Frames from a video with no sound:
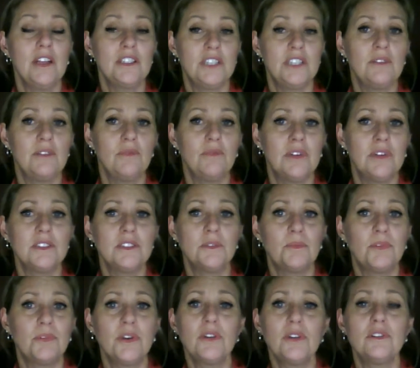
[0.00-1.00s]
she runs a
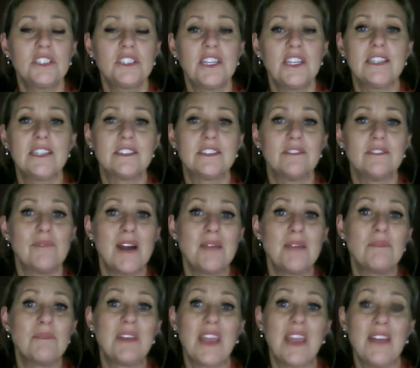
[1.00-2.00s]
pretty good chance of
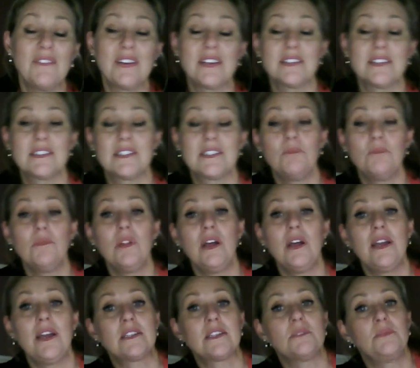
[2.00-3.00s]
maybe having a similar
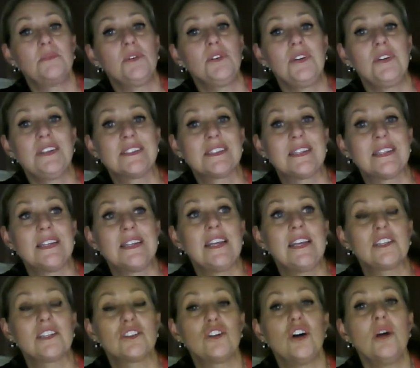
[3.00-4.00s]
experience the
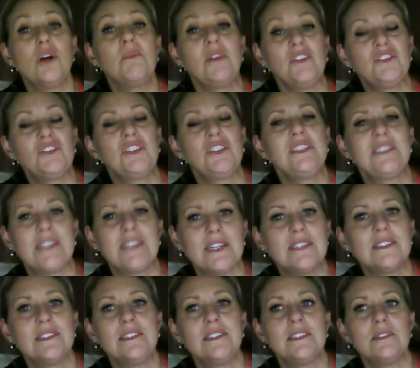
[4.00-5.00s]
next time if she
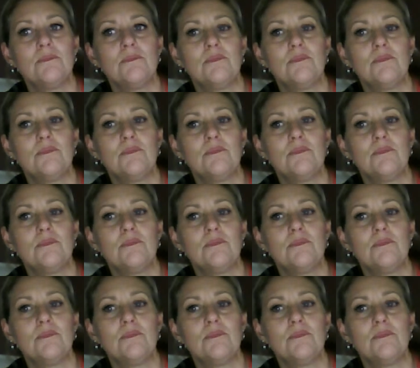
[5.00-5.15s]
doesn't